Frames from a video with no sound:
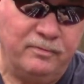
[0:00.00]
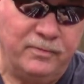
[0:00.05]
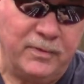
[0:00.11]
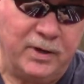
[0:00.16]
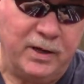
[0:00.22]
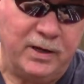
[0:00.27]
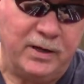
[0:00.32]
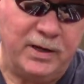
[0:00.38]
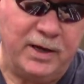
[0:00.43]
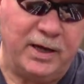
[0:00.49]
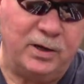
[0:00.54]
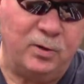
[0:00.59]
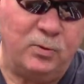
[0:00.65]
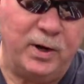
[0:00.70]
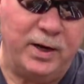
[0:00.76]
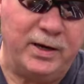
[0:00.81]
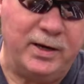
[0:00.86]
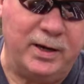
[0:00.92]
And that
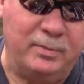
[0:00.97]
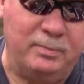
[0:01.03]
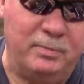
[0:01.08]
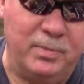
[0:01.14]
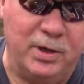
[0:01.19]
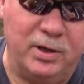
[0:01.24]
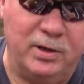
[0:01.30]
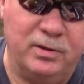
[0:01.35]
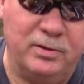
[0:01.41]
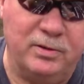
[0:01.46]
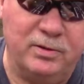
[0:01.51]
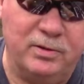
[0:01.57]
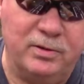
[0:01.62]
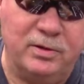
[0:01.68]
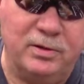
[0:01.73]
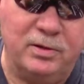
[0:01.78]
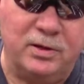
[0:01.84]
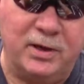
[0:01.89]
way that minnow
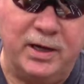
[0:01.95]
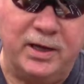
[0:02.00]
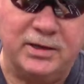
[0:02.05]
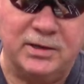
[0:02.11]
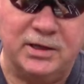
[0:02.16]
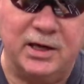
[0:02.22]
has